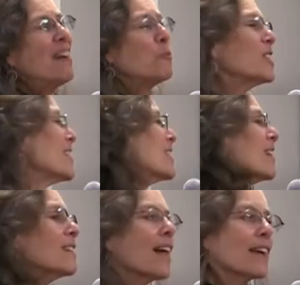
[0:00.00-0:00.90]
and we're
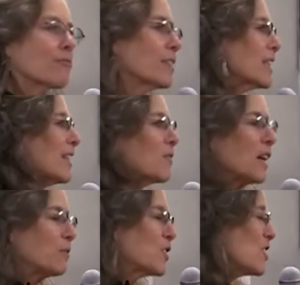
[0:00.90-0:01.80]
still like really,
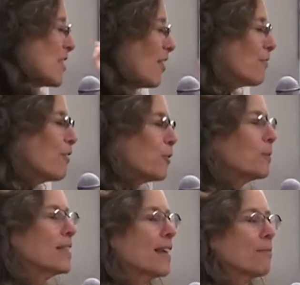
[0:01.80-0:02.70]
I was just on the
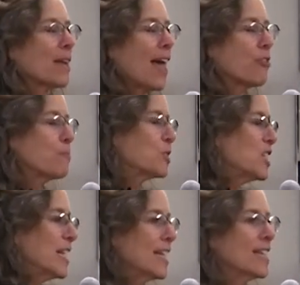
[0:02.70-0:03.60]
phone with them. Kathy
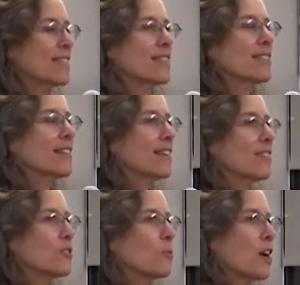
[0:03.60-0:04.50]
Boudin is,
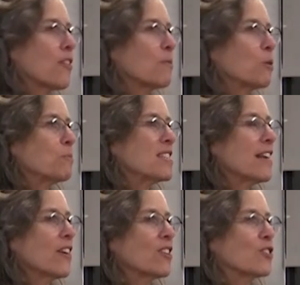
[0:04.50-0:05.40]
is one of them, whom
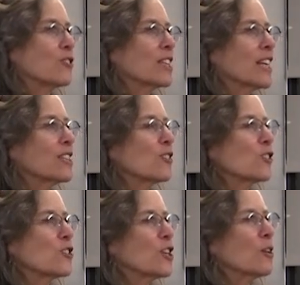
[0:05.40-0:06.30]
Sarah's really
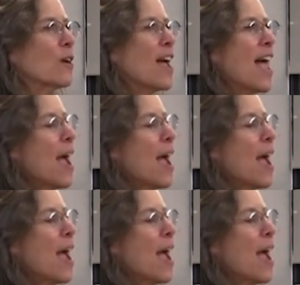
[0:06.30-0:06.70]
close to.